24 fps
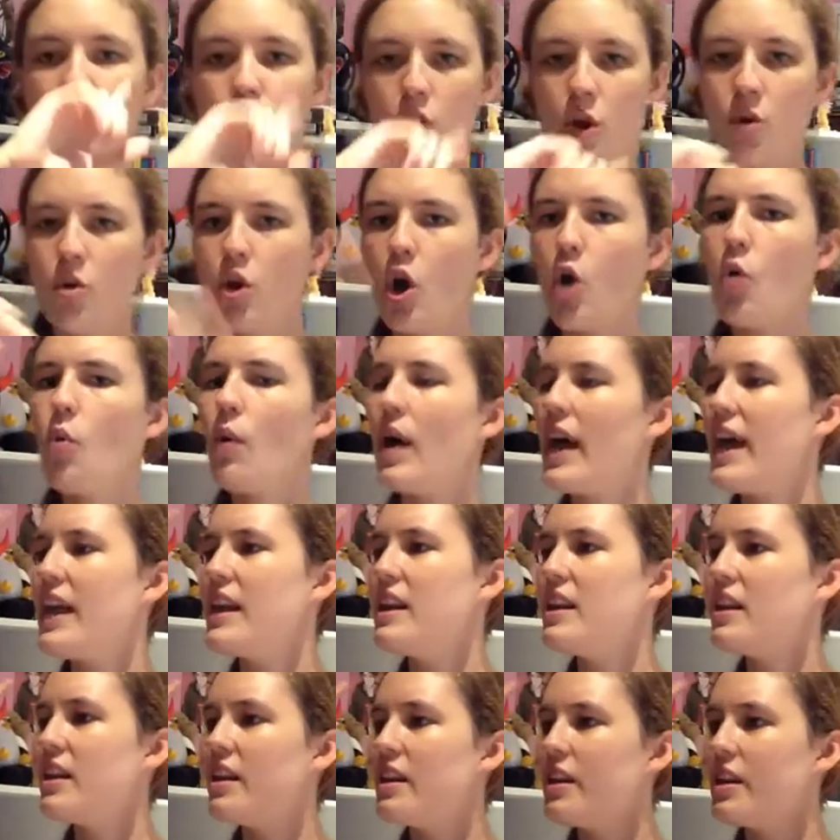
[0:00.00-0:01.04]
Don't know
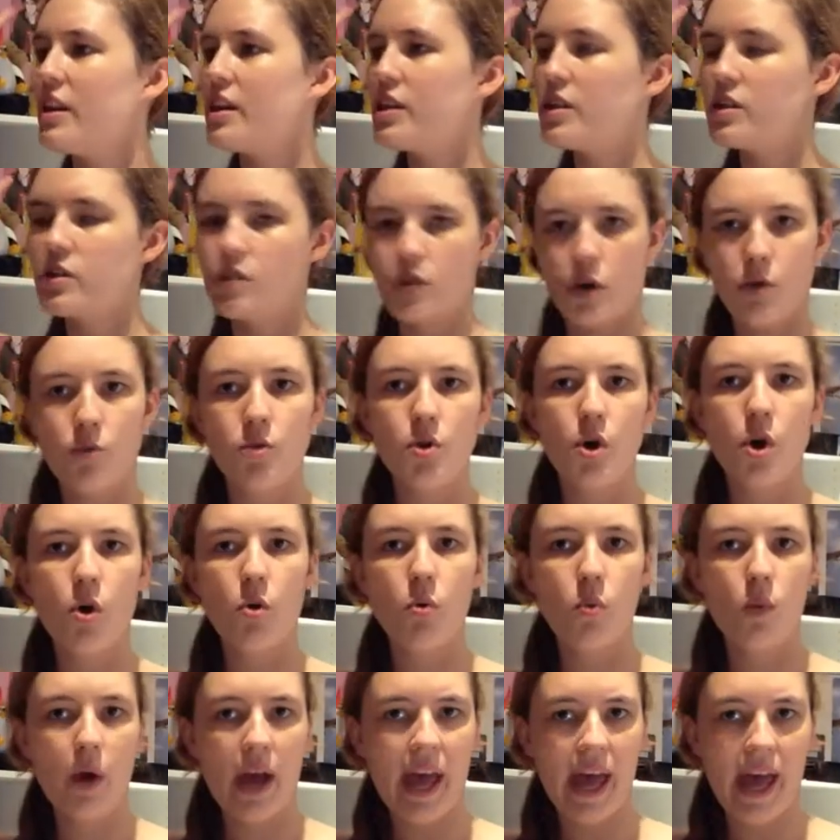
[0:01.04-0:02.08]
when, don't
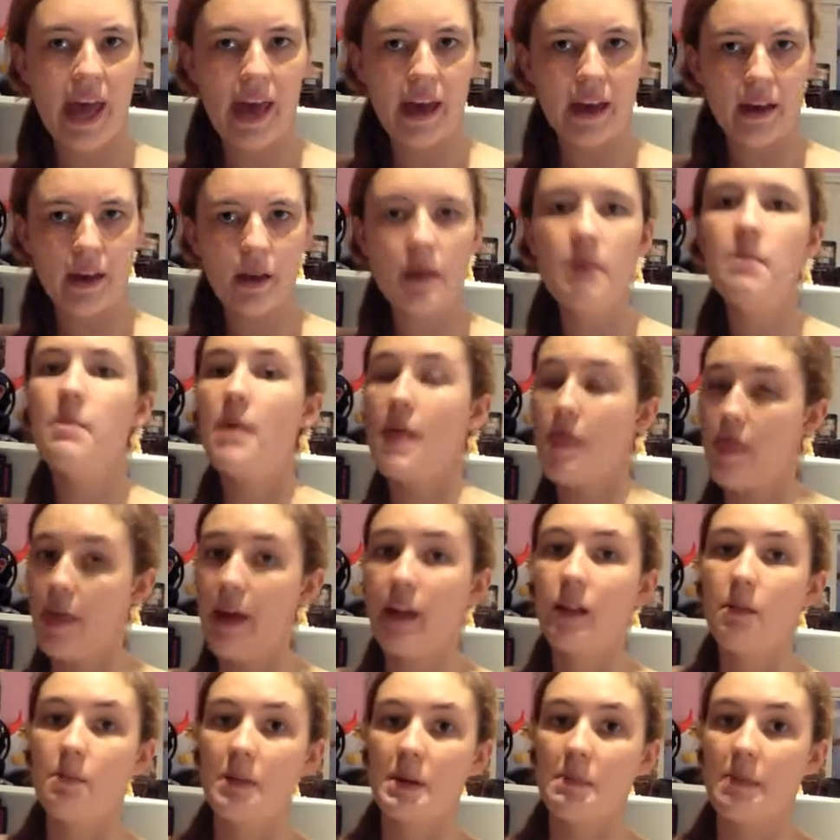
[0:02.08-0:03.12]
know where, but
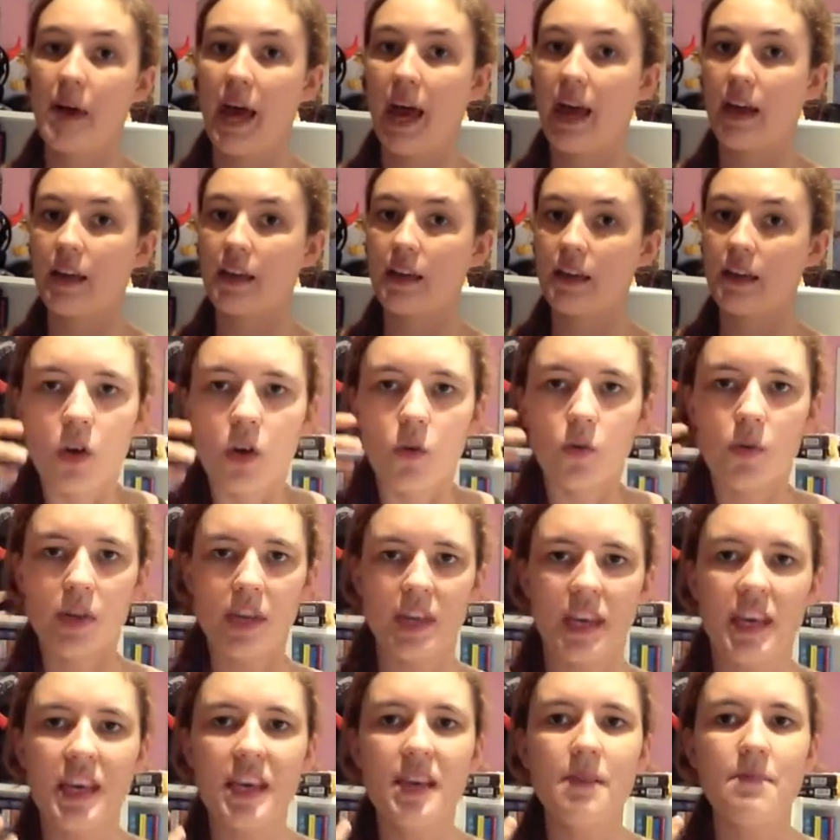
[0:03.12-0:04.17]
they'll be back. we
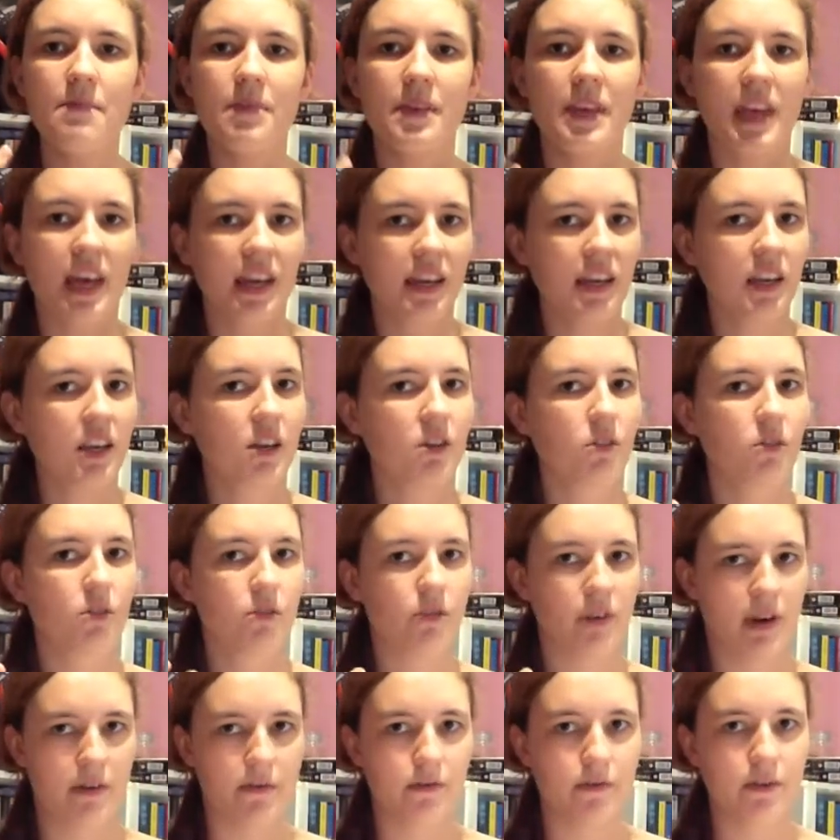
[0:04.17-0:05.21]
keep getting
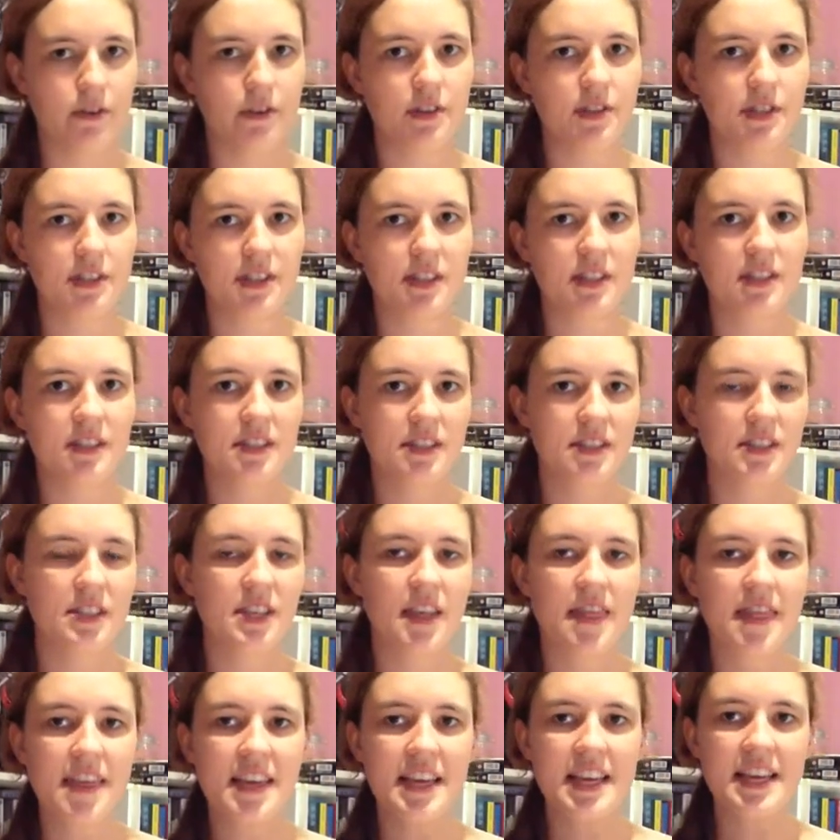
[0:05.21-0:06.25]
references
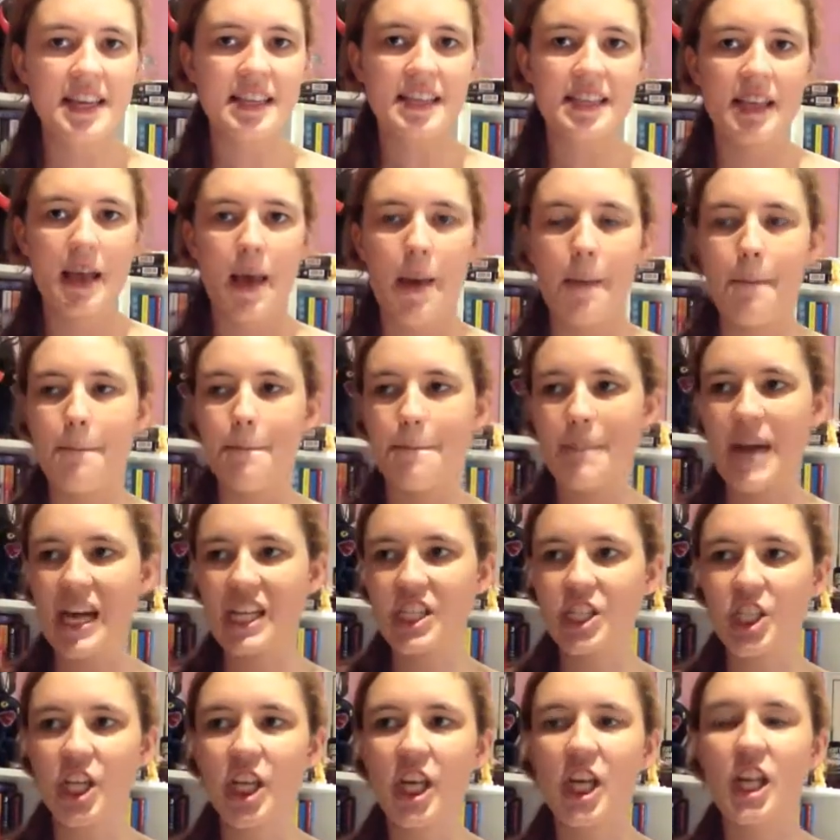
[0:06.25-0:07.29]
to these
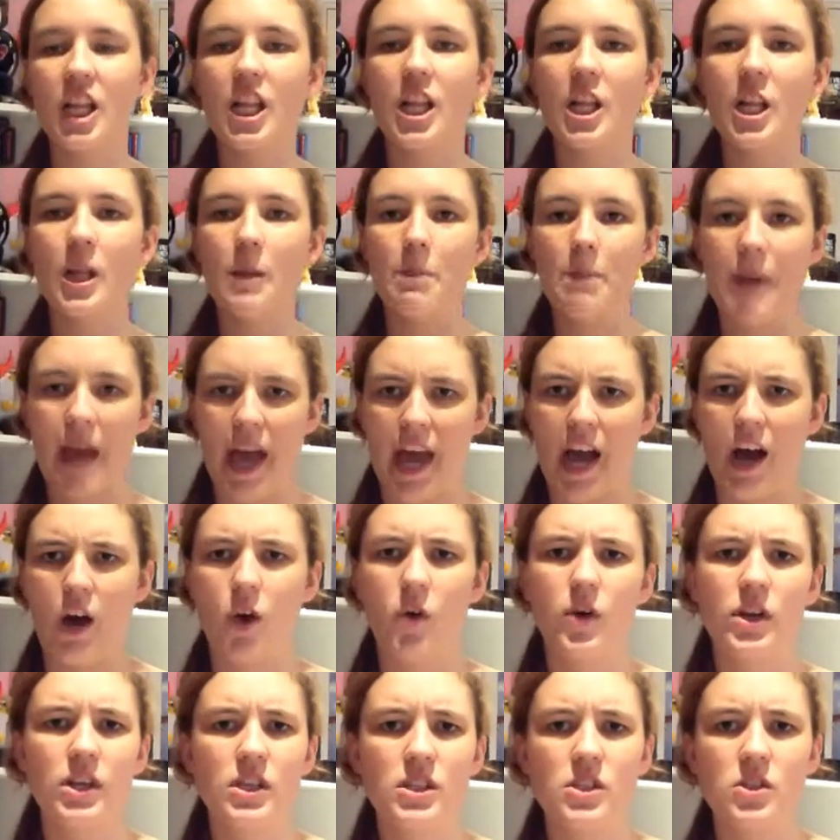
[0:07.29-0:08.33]
magical
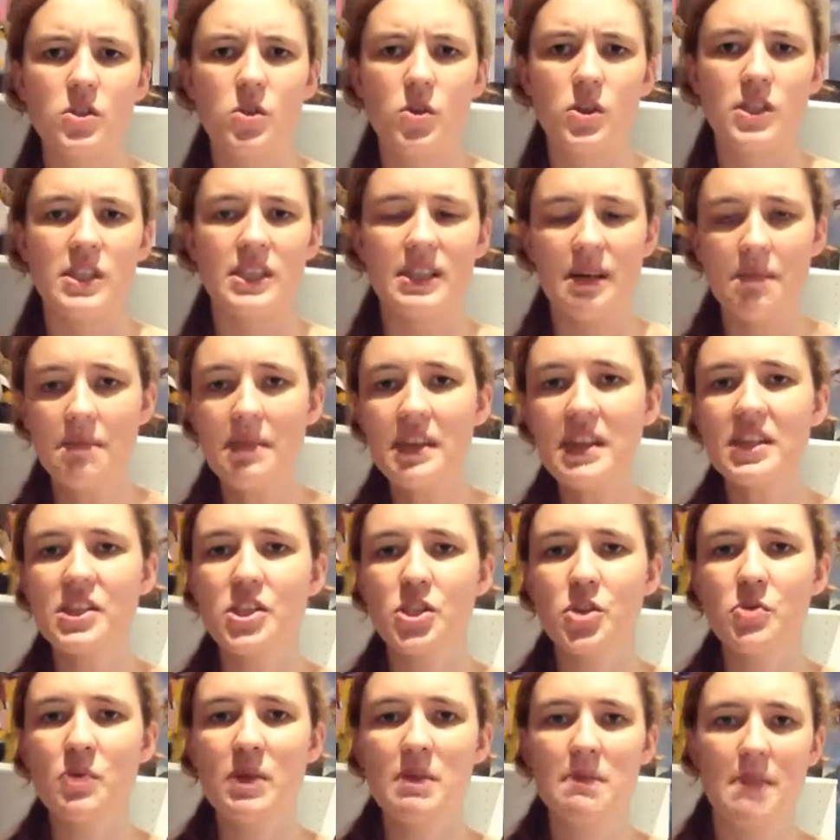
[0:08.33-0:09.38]
powers or something
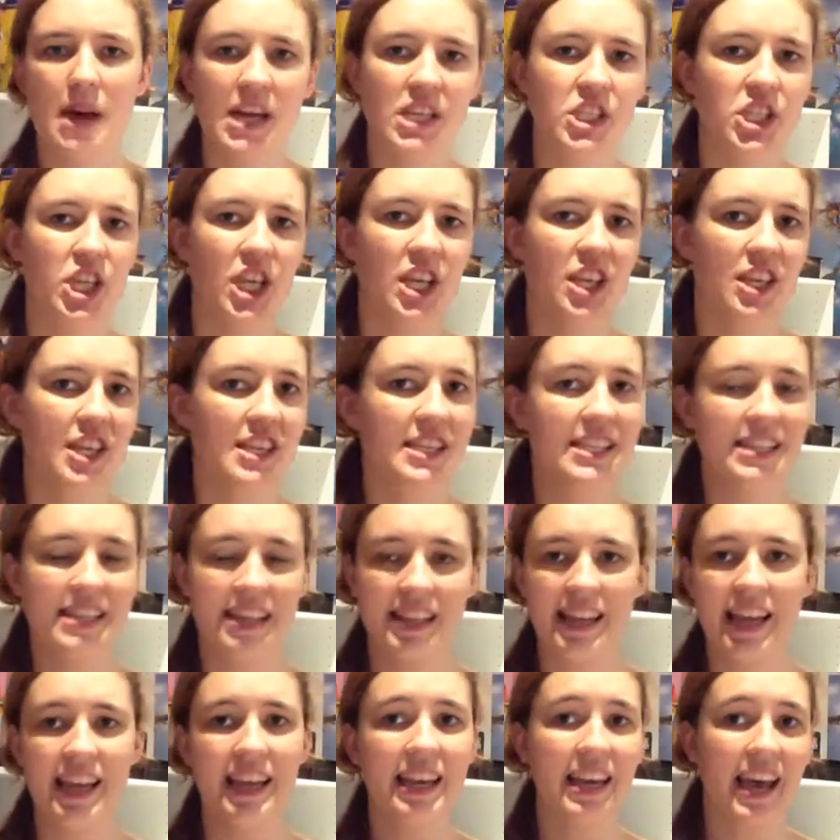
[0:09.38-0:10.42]
to do with magic that
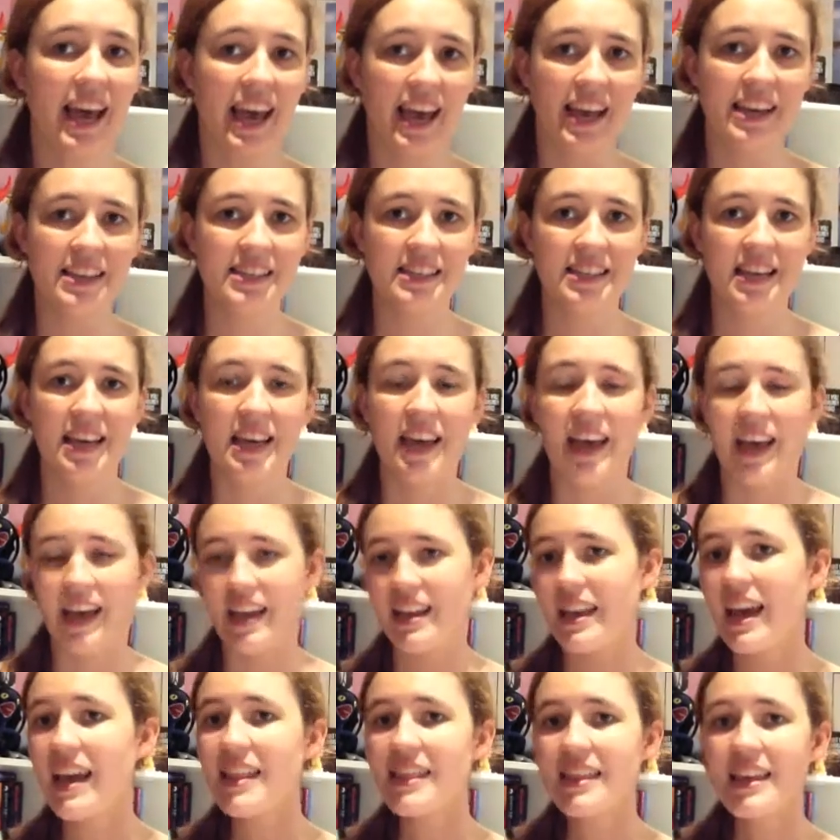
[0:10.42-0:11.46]
Selena has.
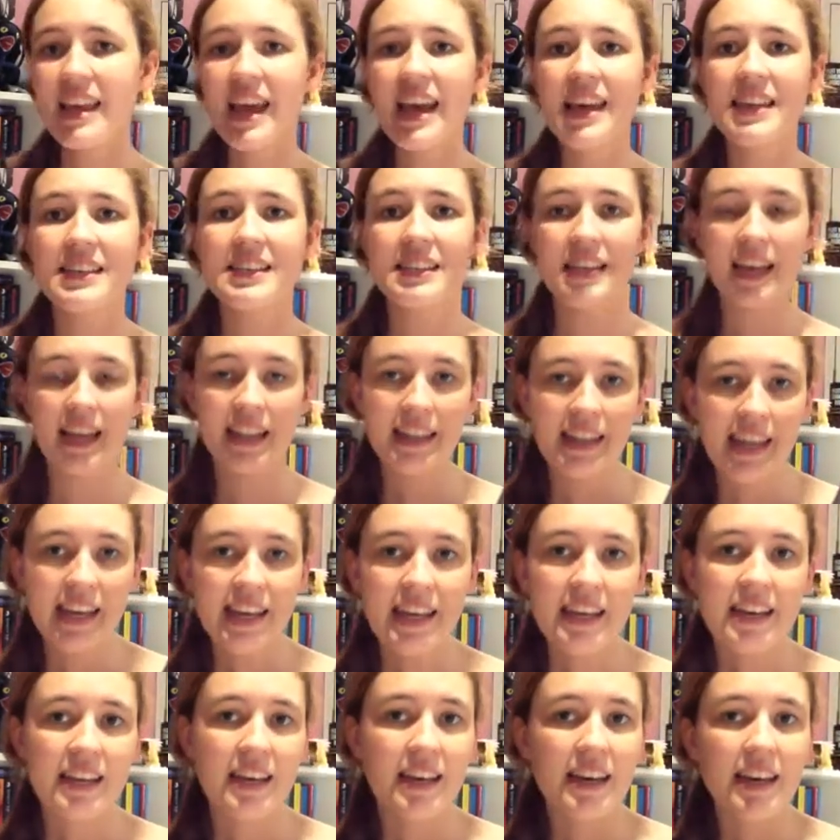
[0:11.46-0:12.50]
And at the end,
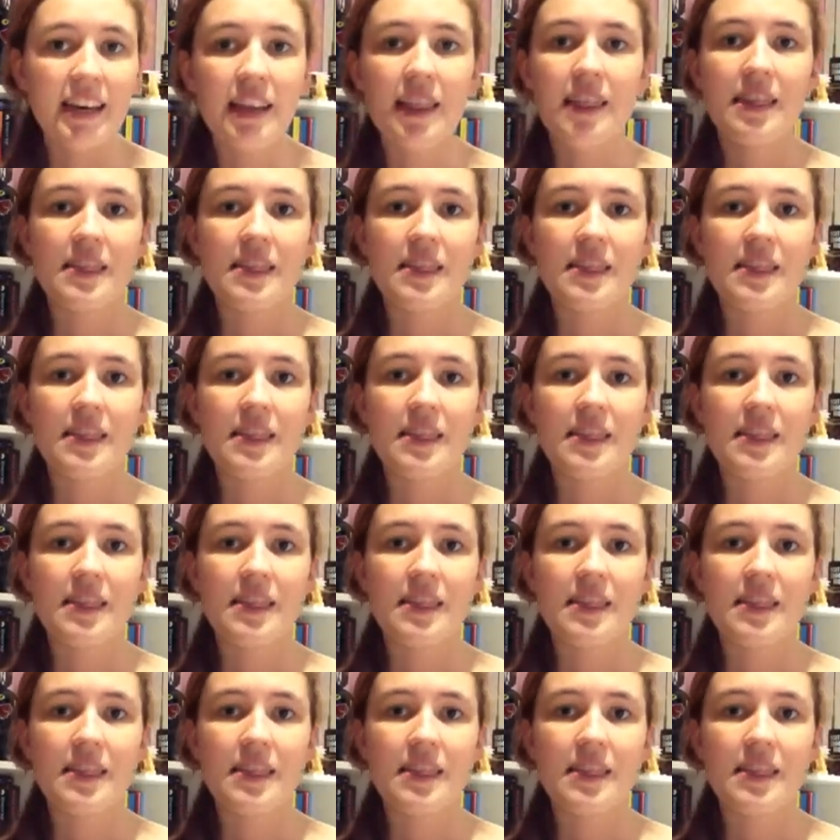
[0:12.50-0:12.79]
Elena,